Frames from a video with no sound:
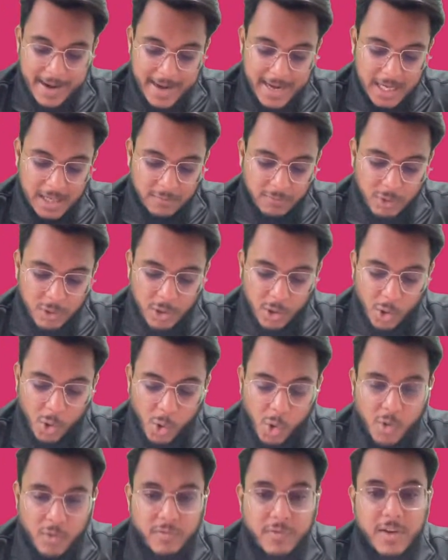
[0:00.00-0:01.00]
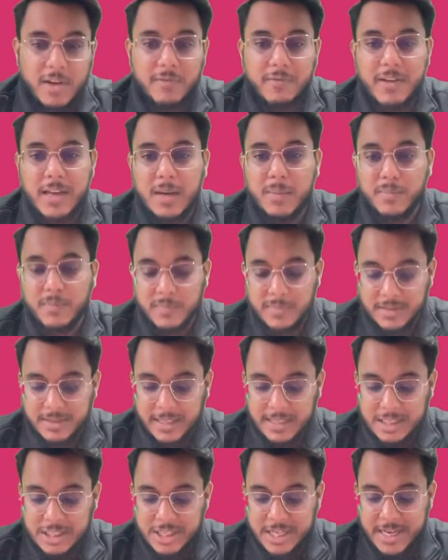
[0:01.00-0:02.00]
it would overwhelm
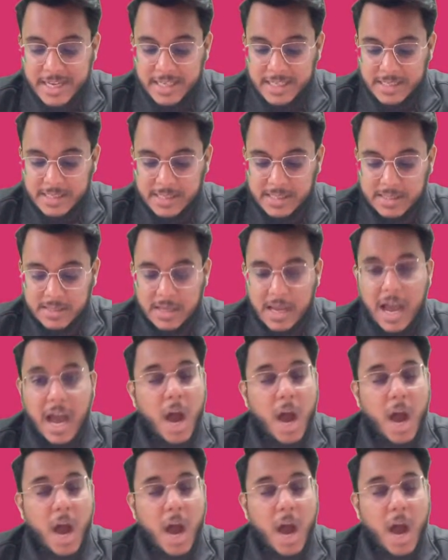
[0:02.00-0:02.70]
the jails.